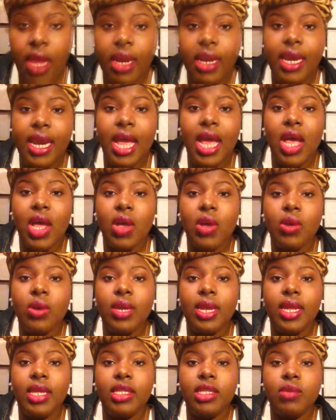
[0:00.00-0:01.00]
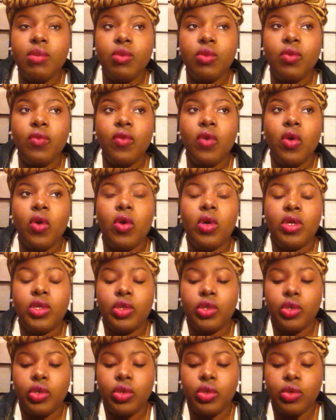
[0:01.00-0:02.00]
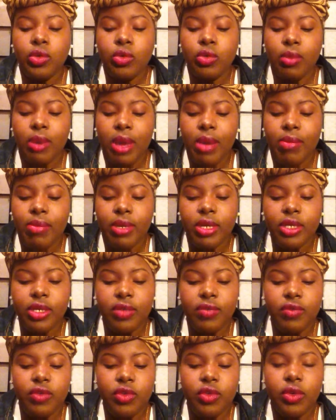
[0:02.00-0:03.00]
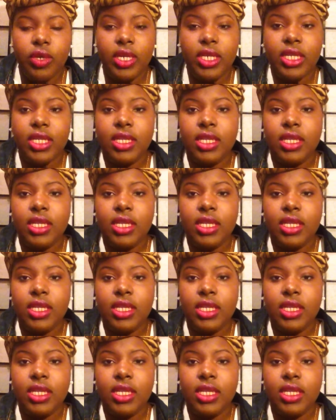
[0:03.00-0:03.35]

Now let's move on to my blush of choice.